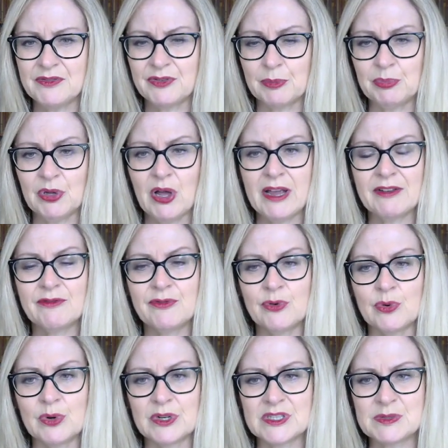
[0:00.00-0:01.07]
applying
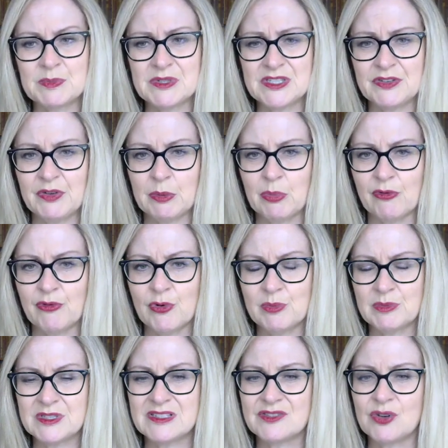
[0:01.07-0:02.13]
for specific
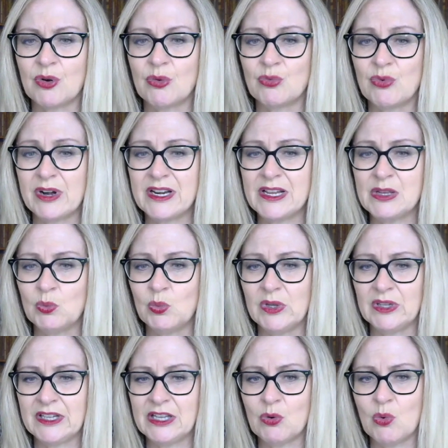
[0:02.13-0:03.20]
performance is not ready,
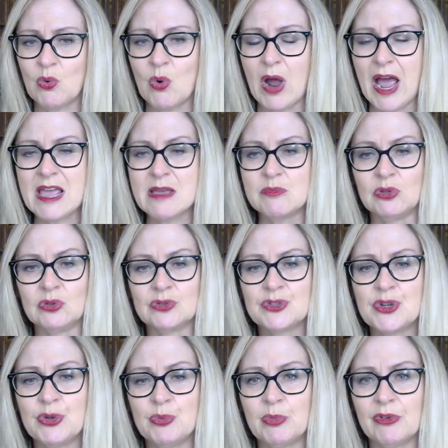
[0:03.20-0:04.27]
willing, or able
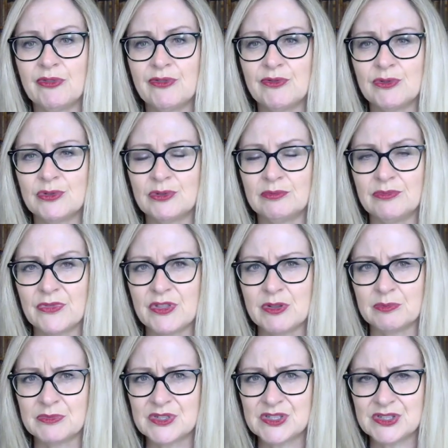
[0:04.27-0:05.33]
to perform
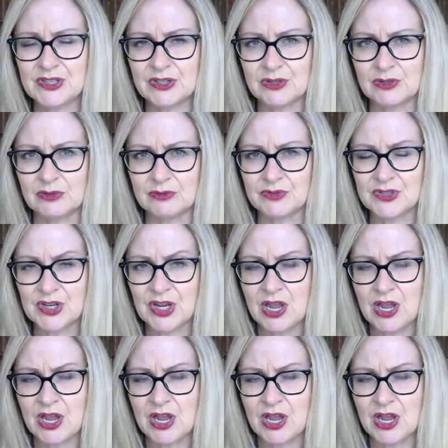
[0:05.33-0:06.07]
themselves.